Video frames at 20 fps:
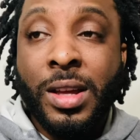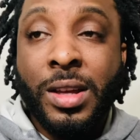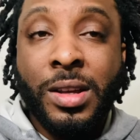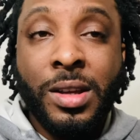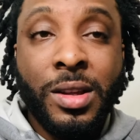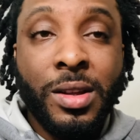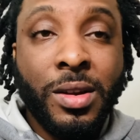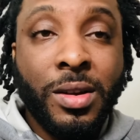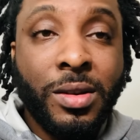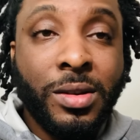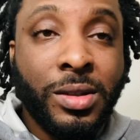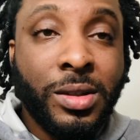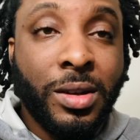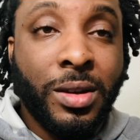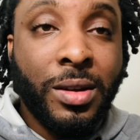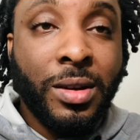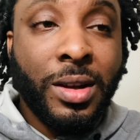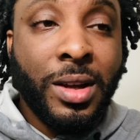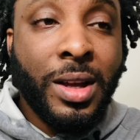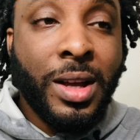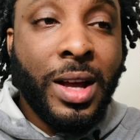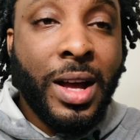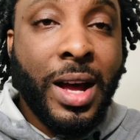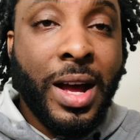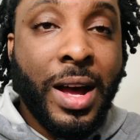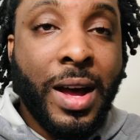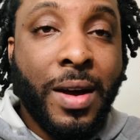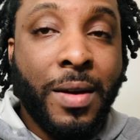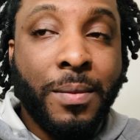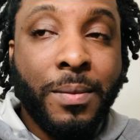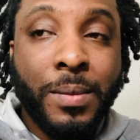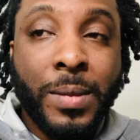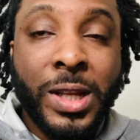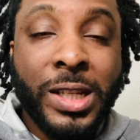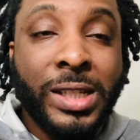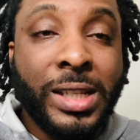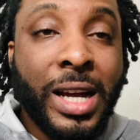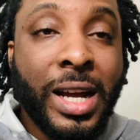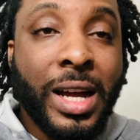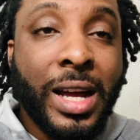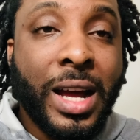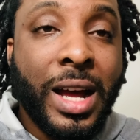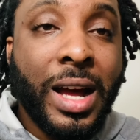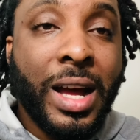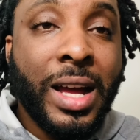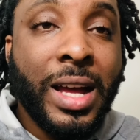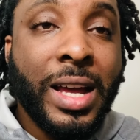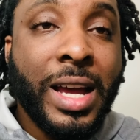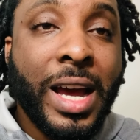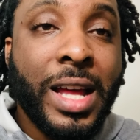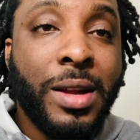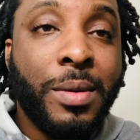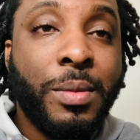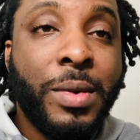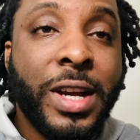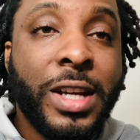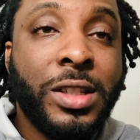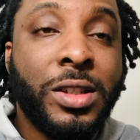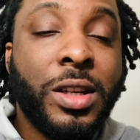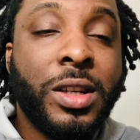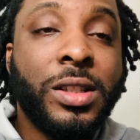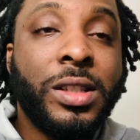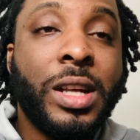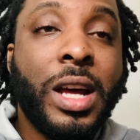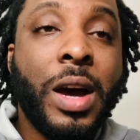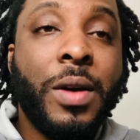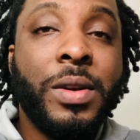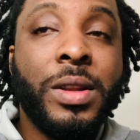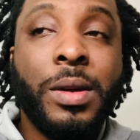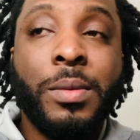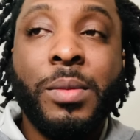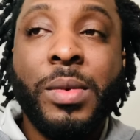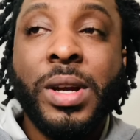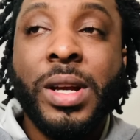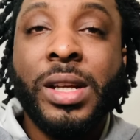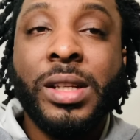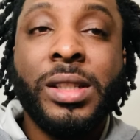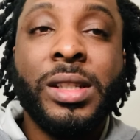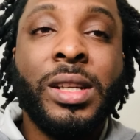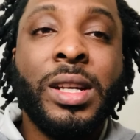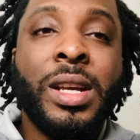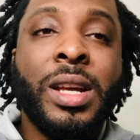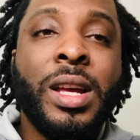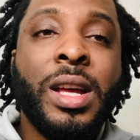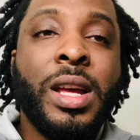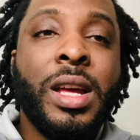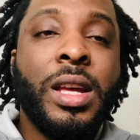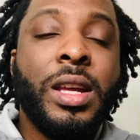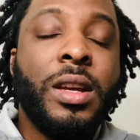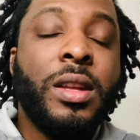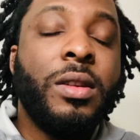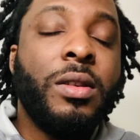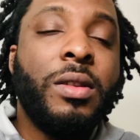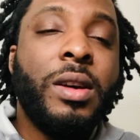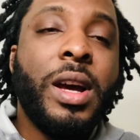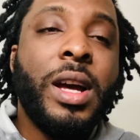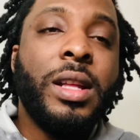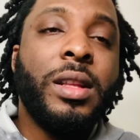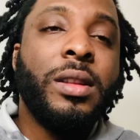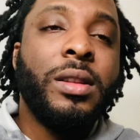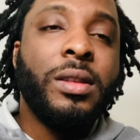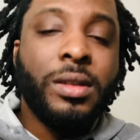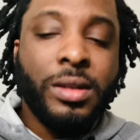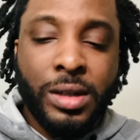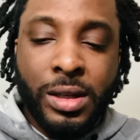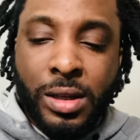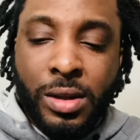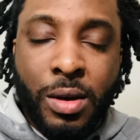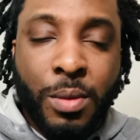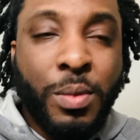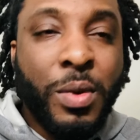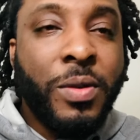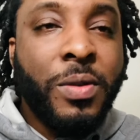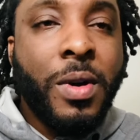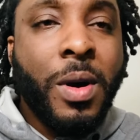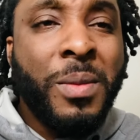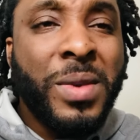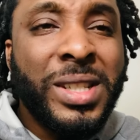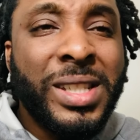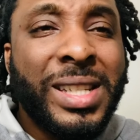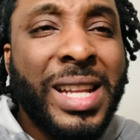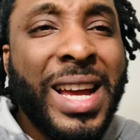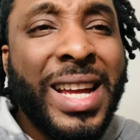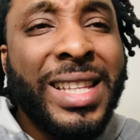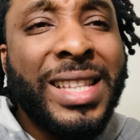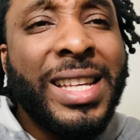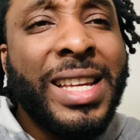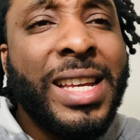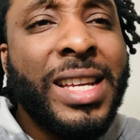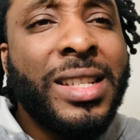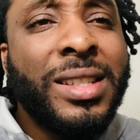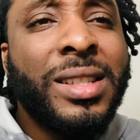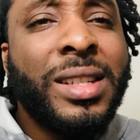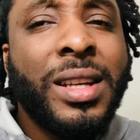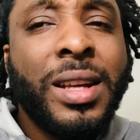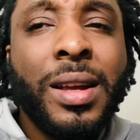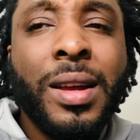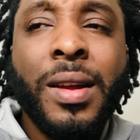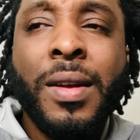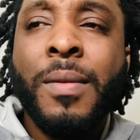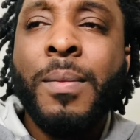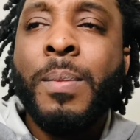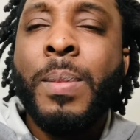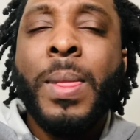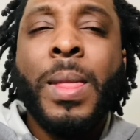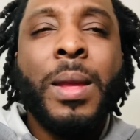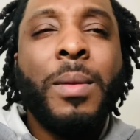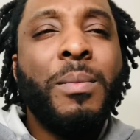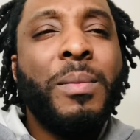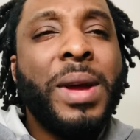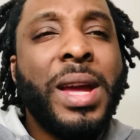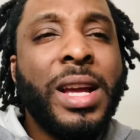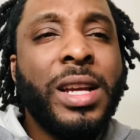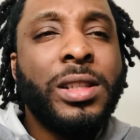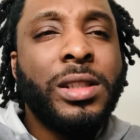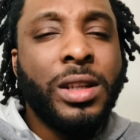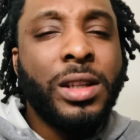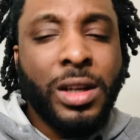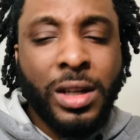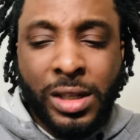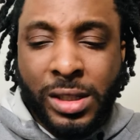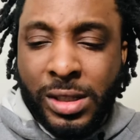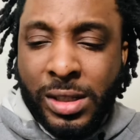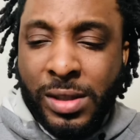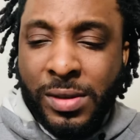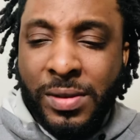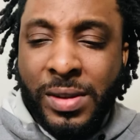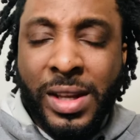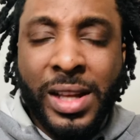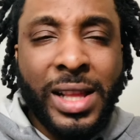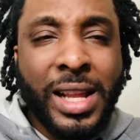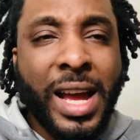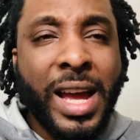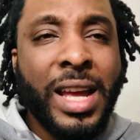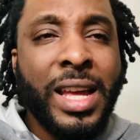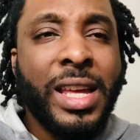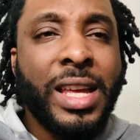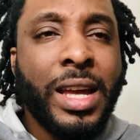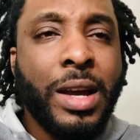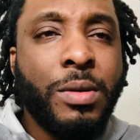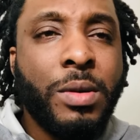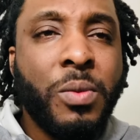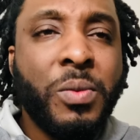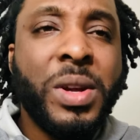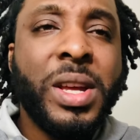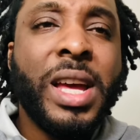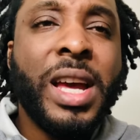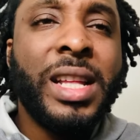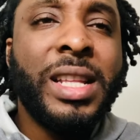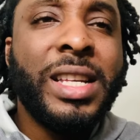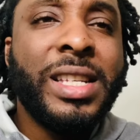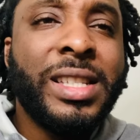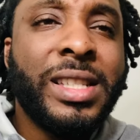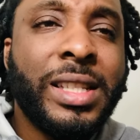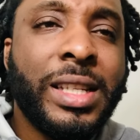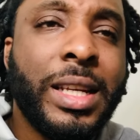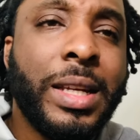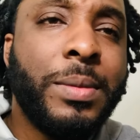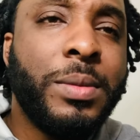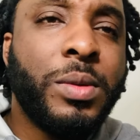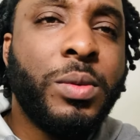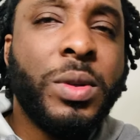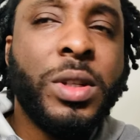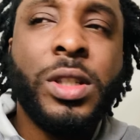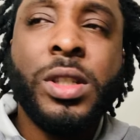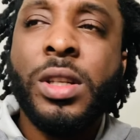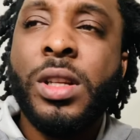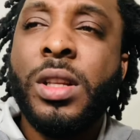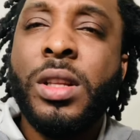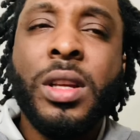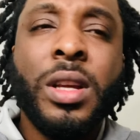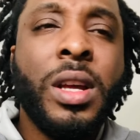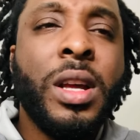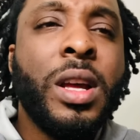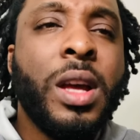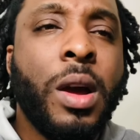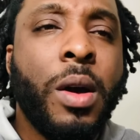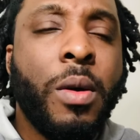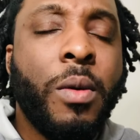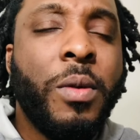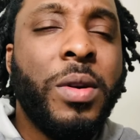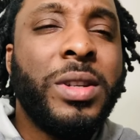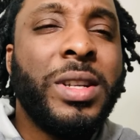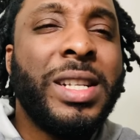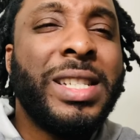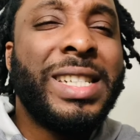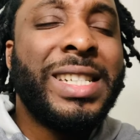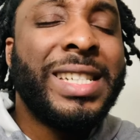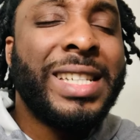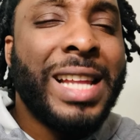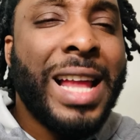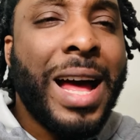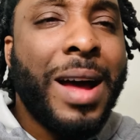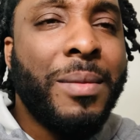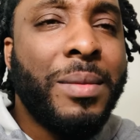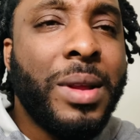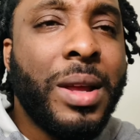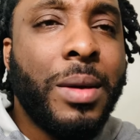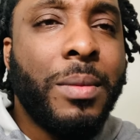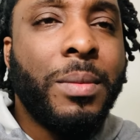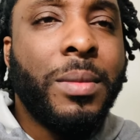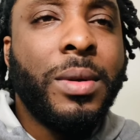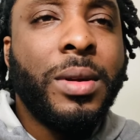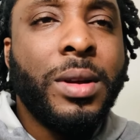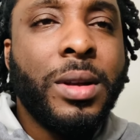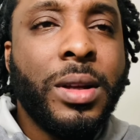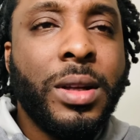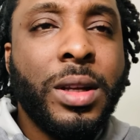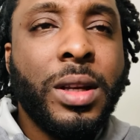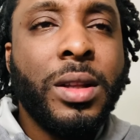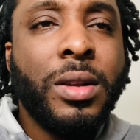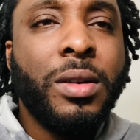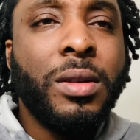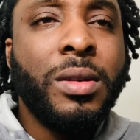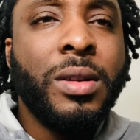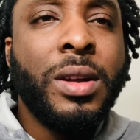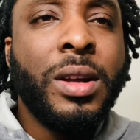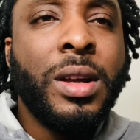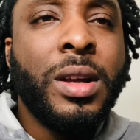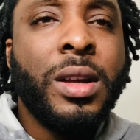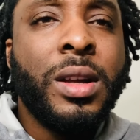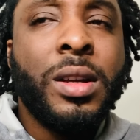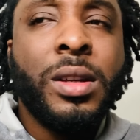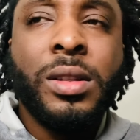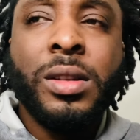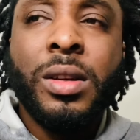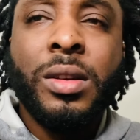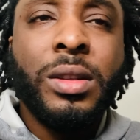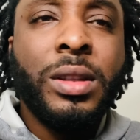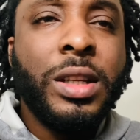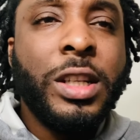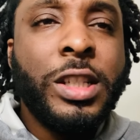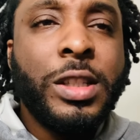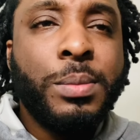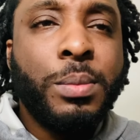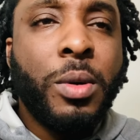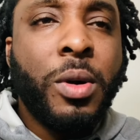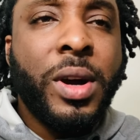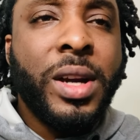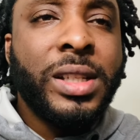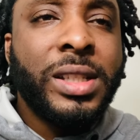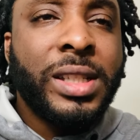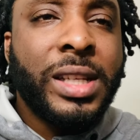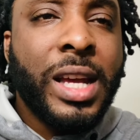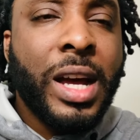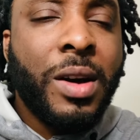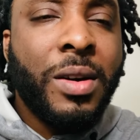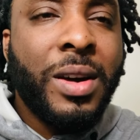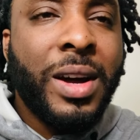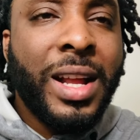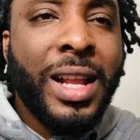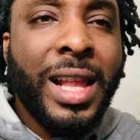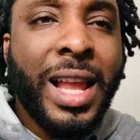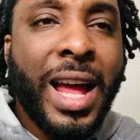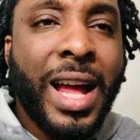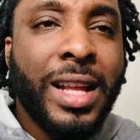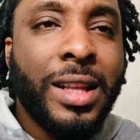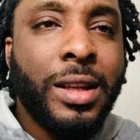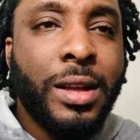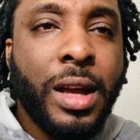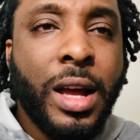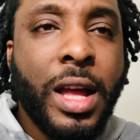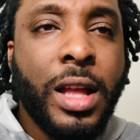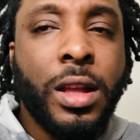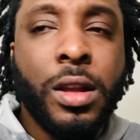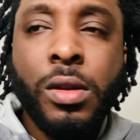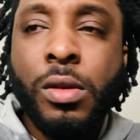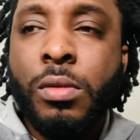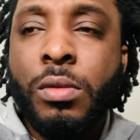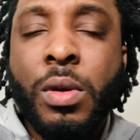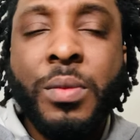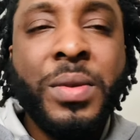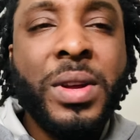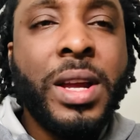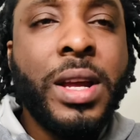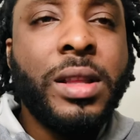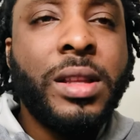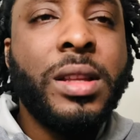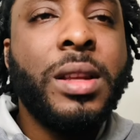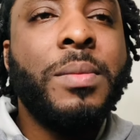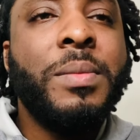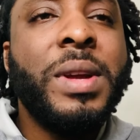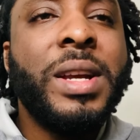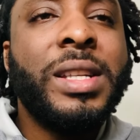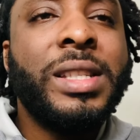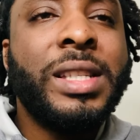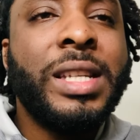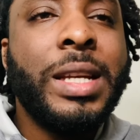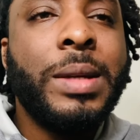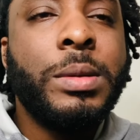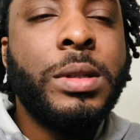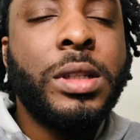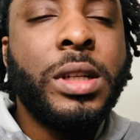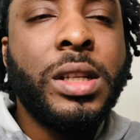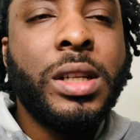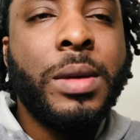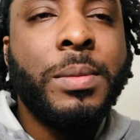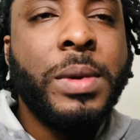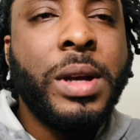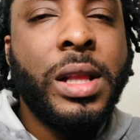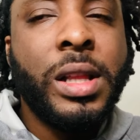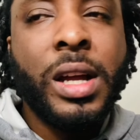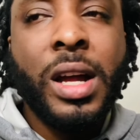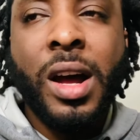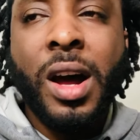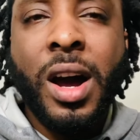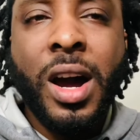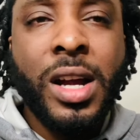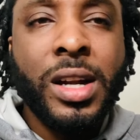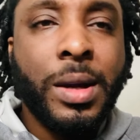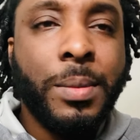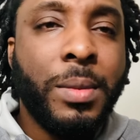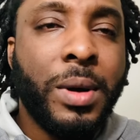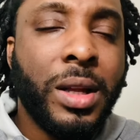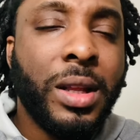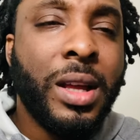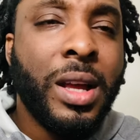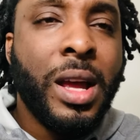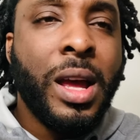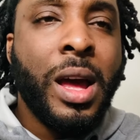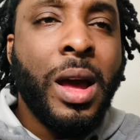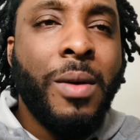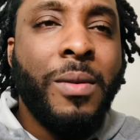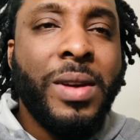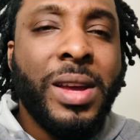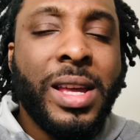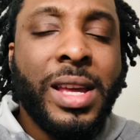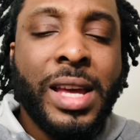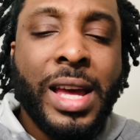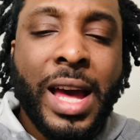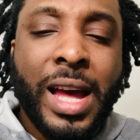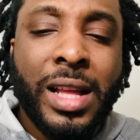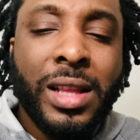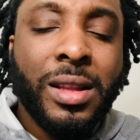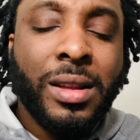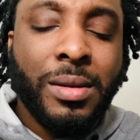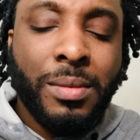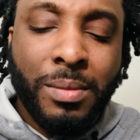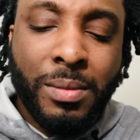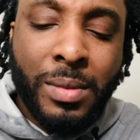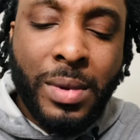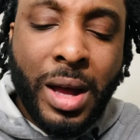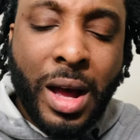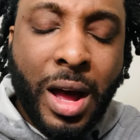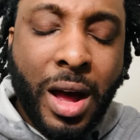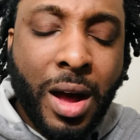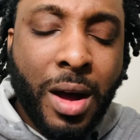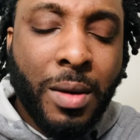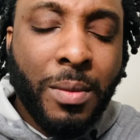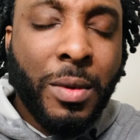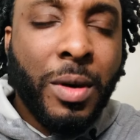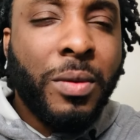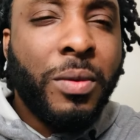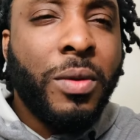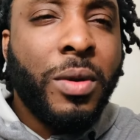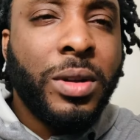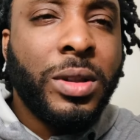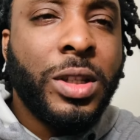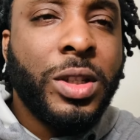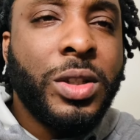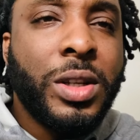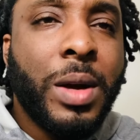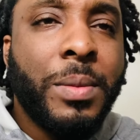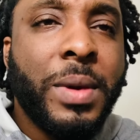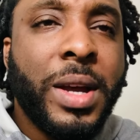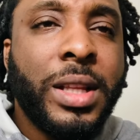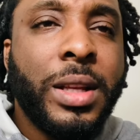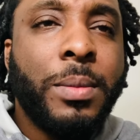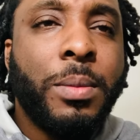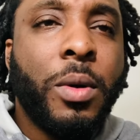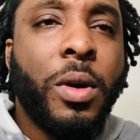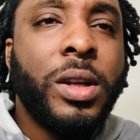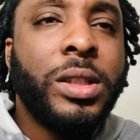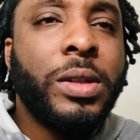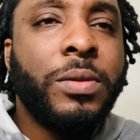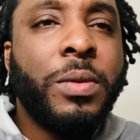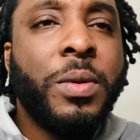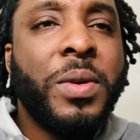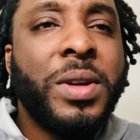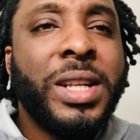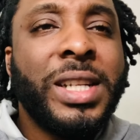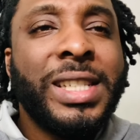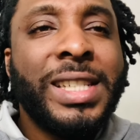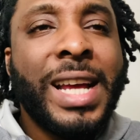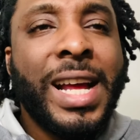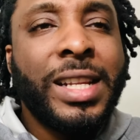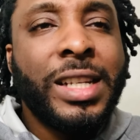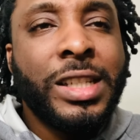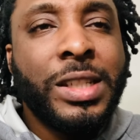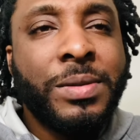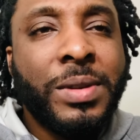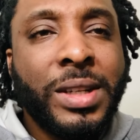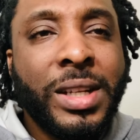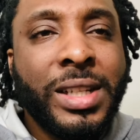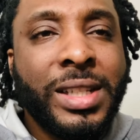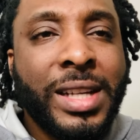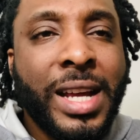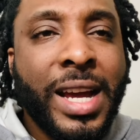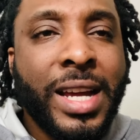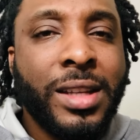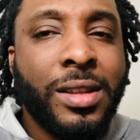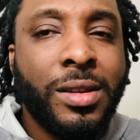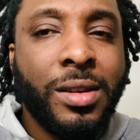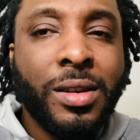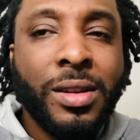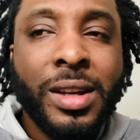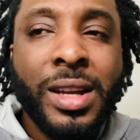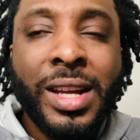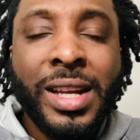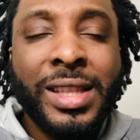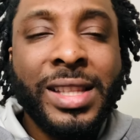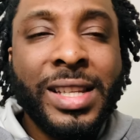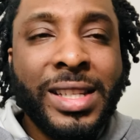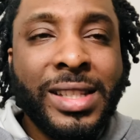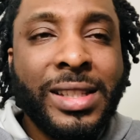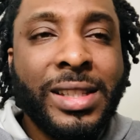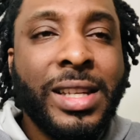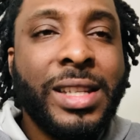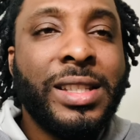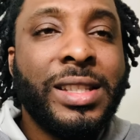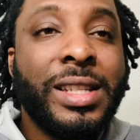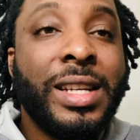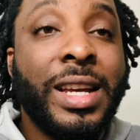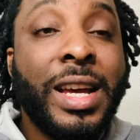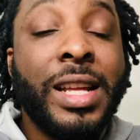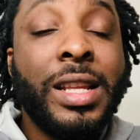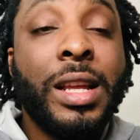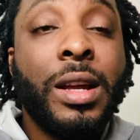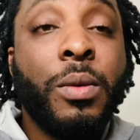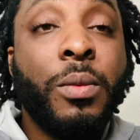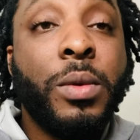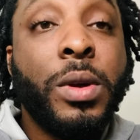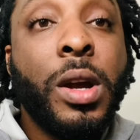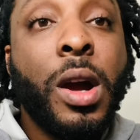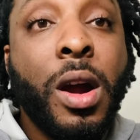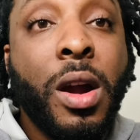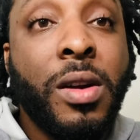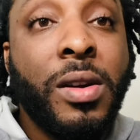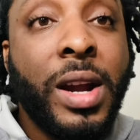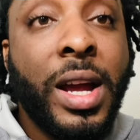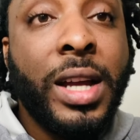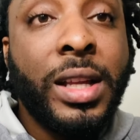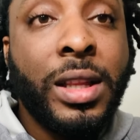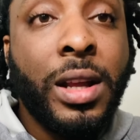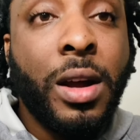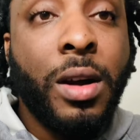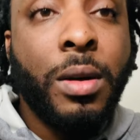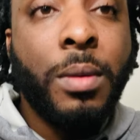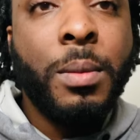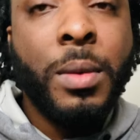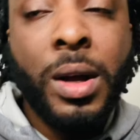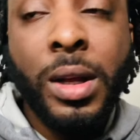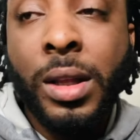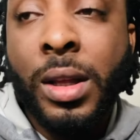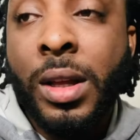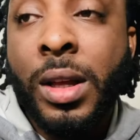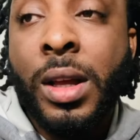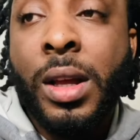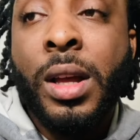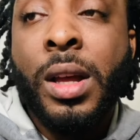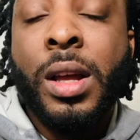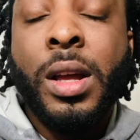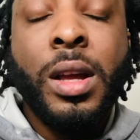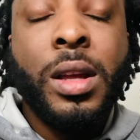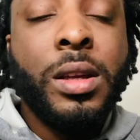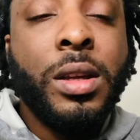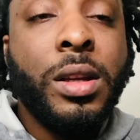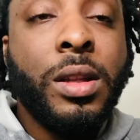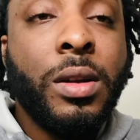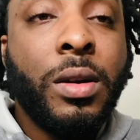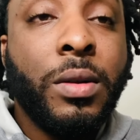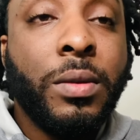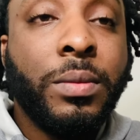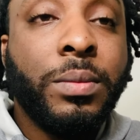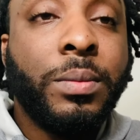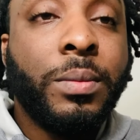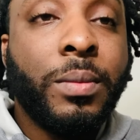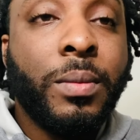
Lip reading: You know, so Saka, he had a brace, Trossard with a brace. You know, and you know, performance like these makes us feel like, yeah, when we get these teams, we should slap them. You know, so these points count a lot, and you know, when we get to the big teams, it's gonna be a lot harder. But we can't afford to drop any points if we want to challenge for the title this season again, and we are right now. But you know,